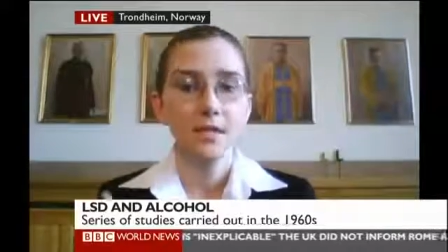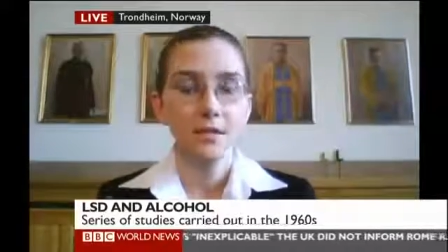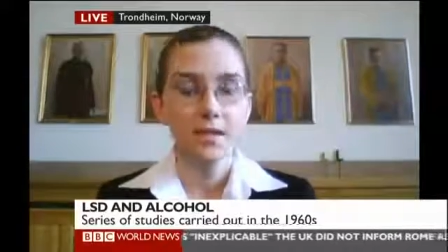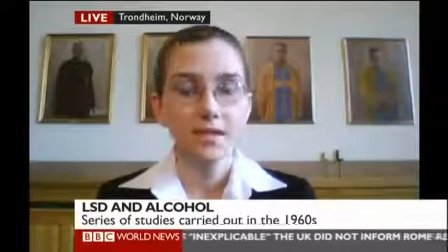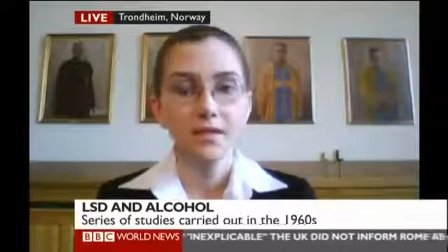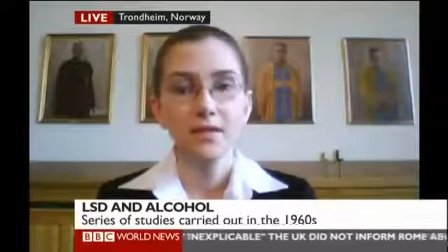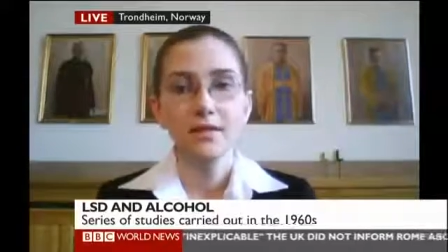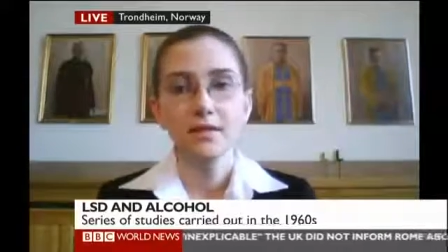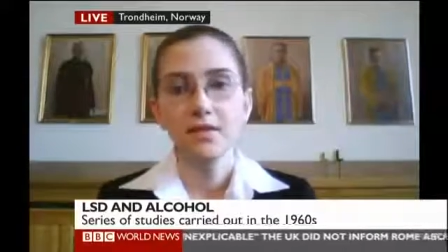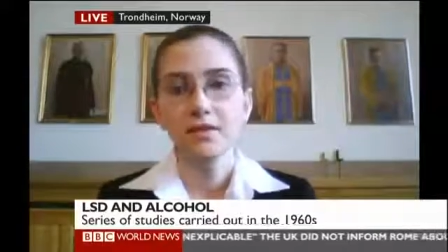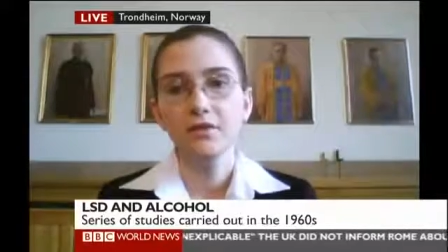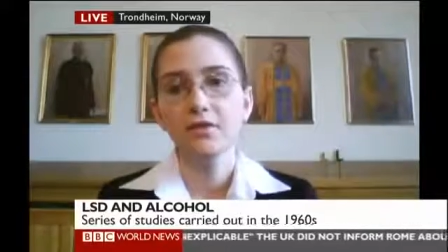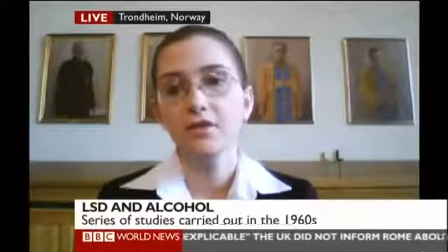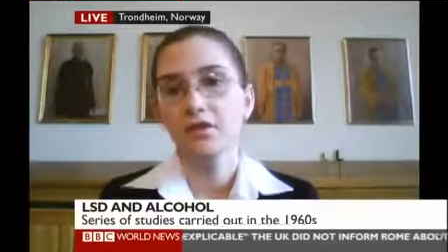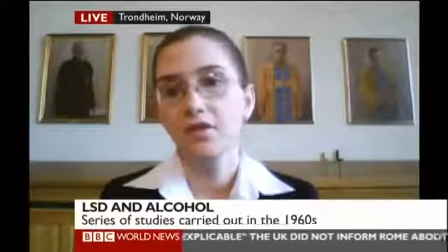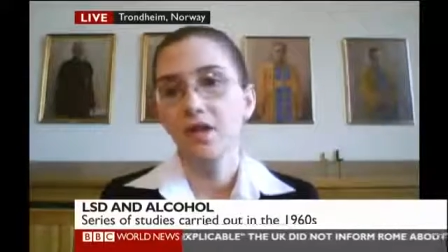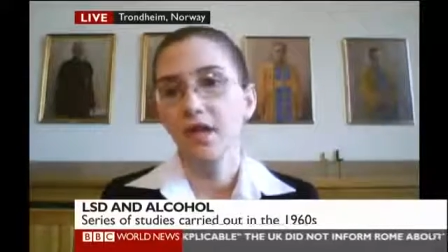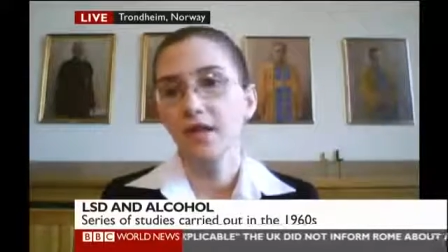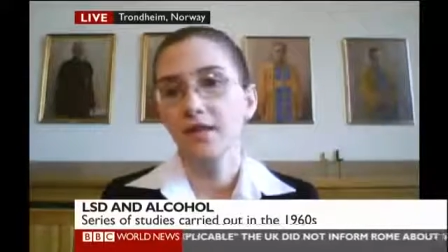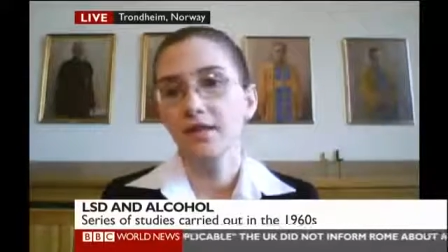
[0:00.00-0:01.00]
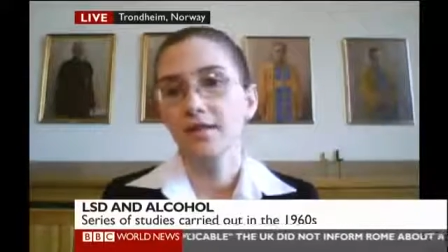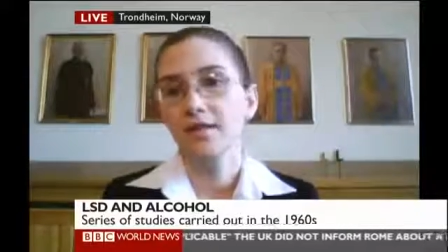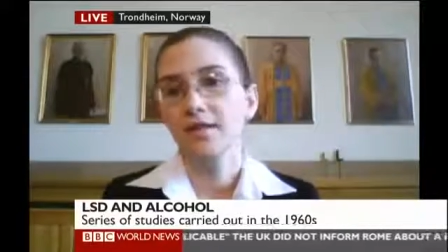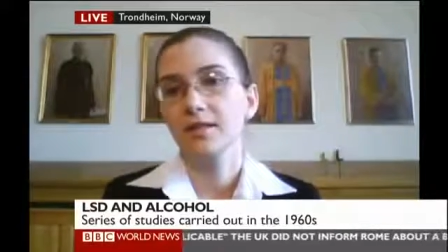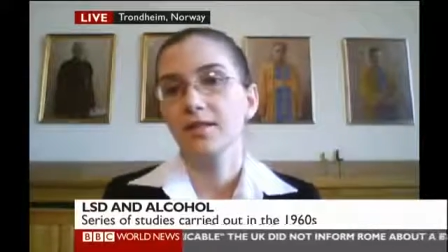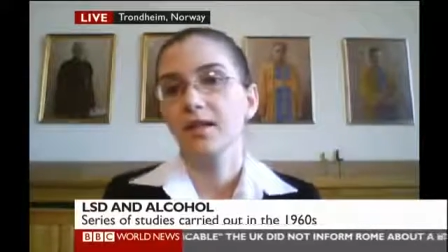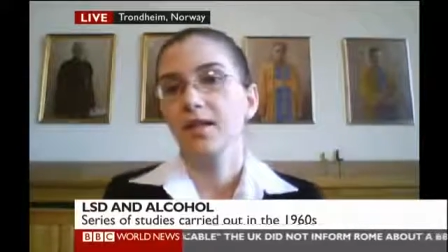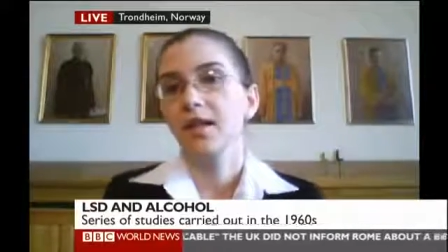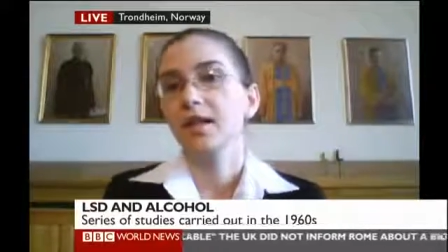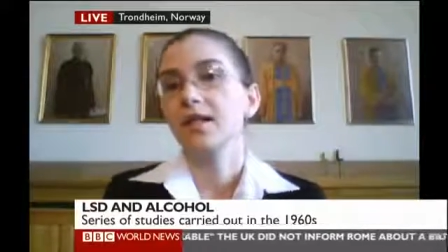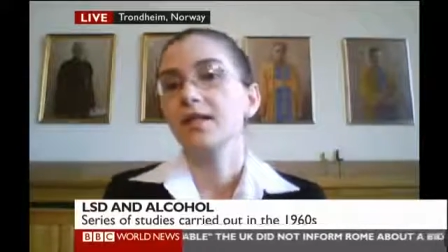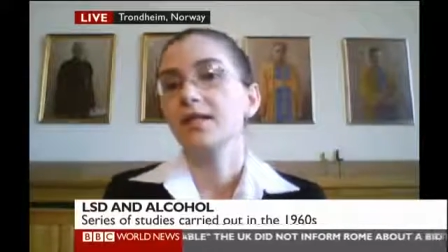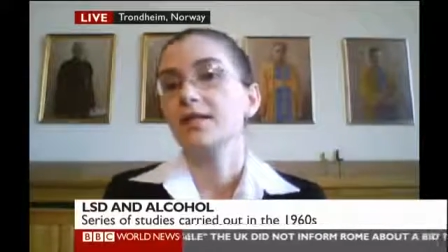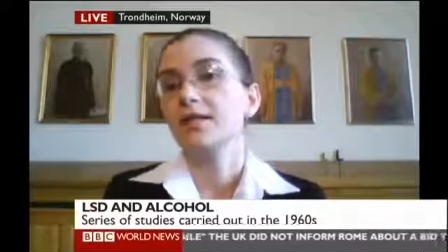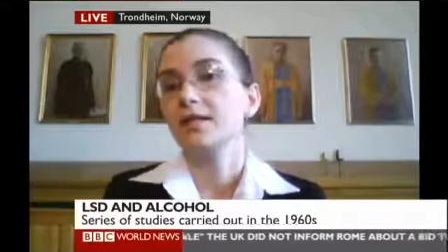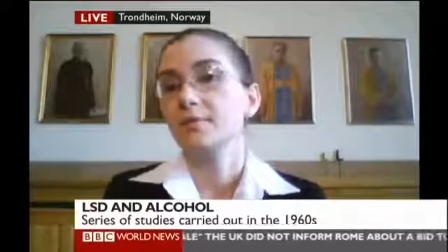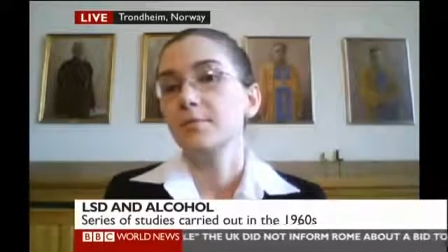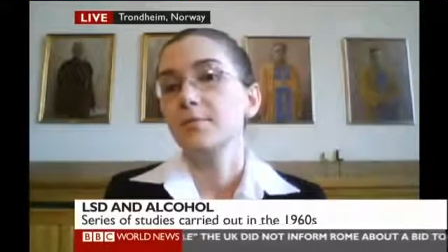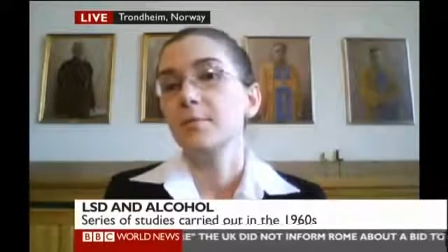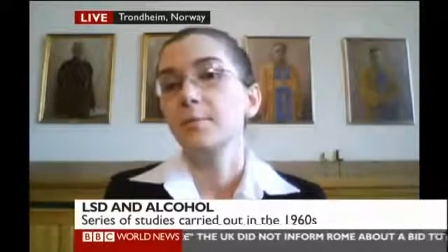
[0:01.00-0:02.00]
in the clinical trials
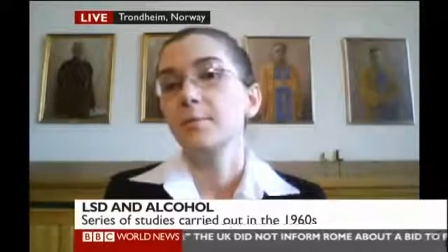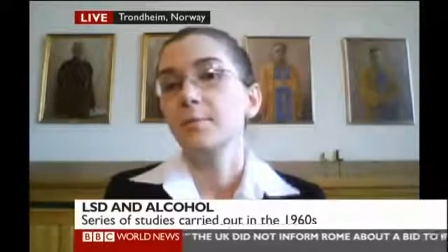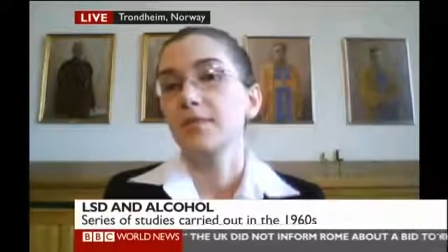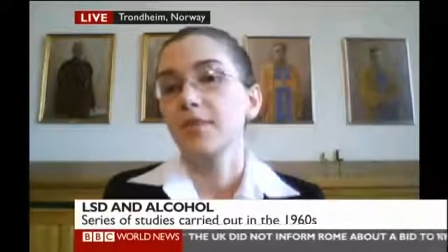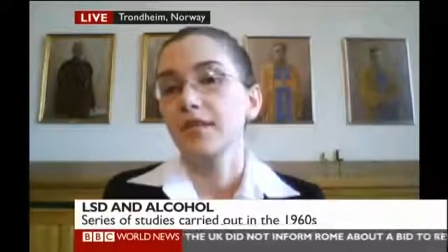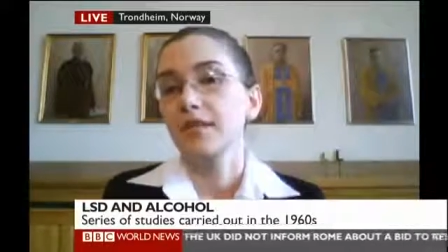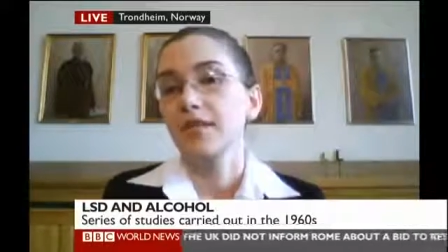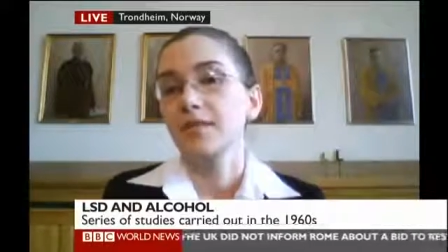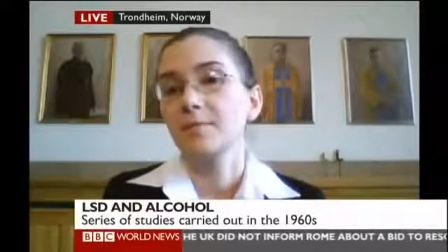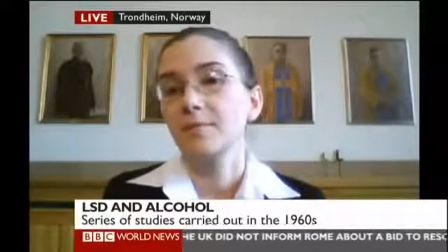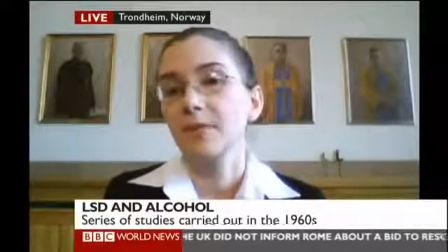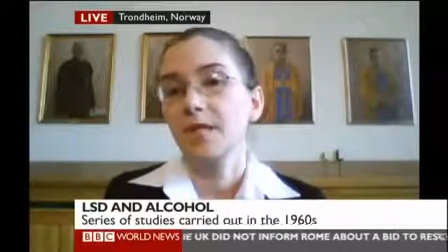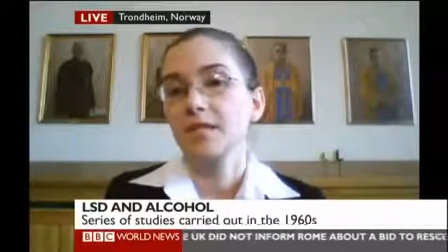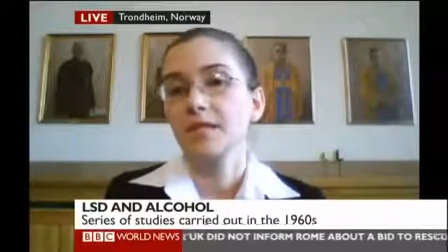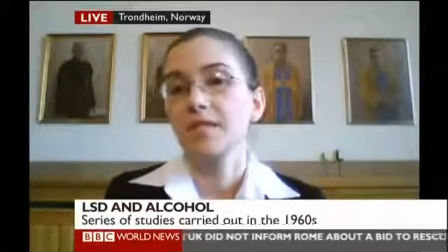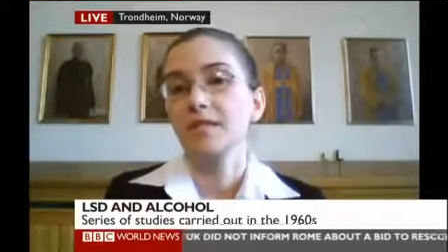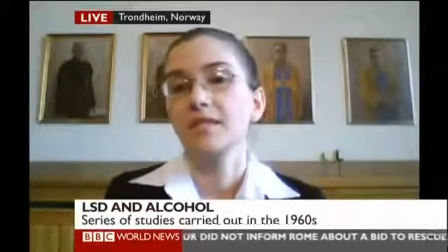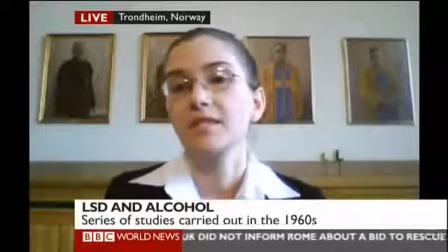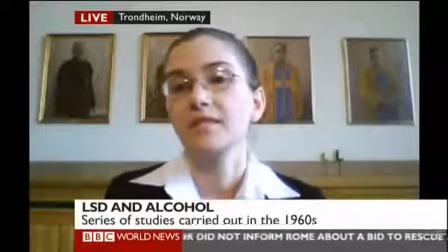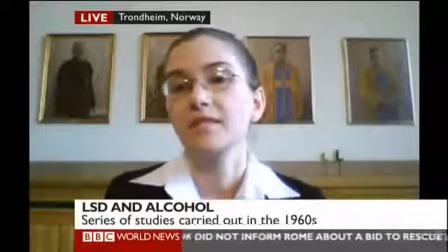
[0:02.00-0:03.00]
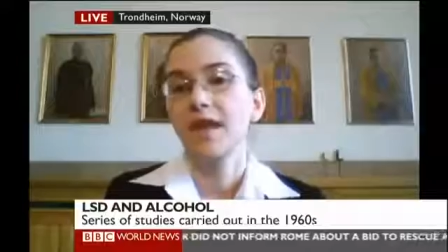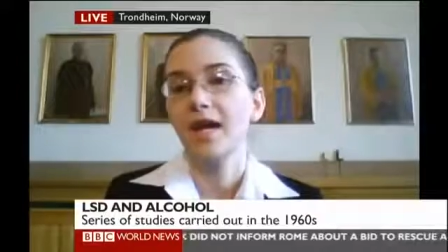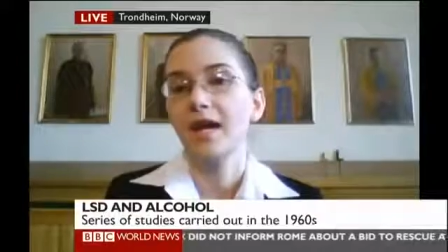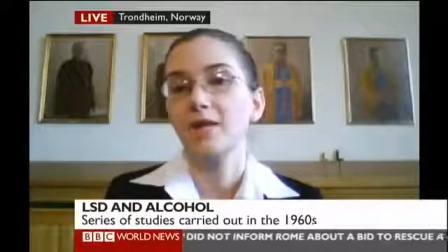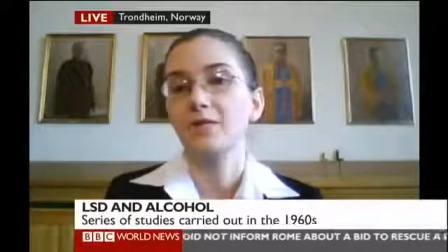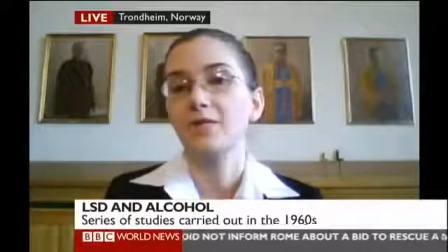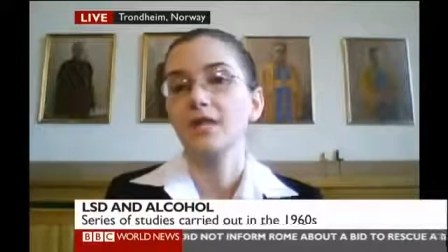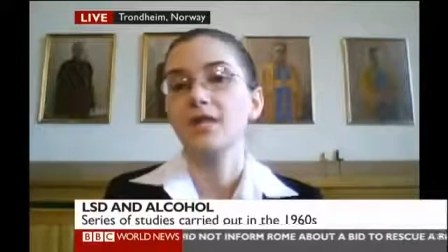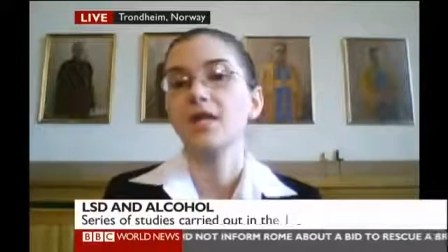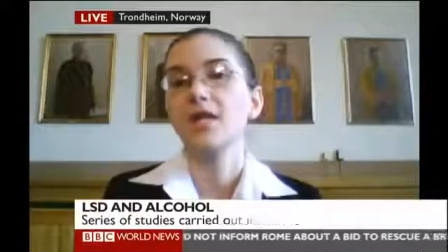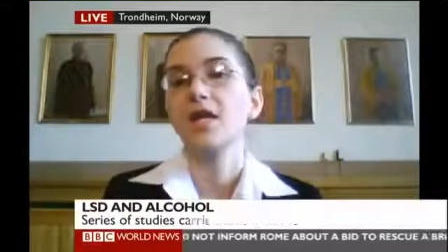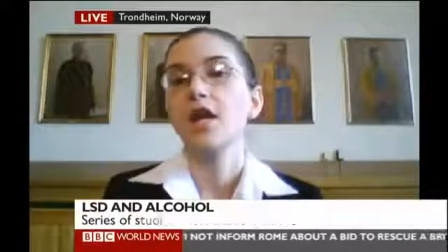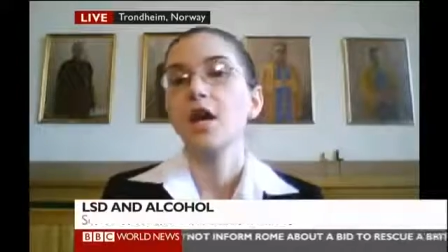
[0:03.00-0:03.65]
is that patients found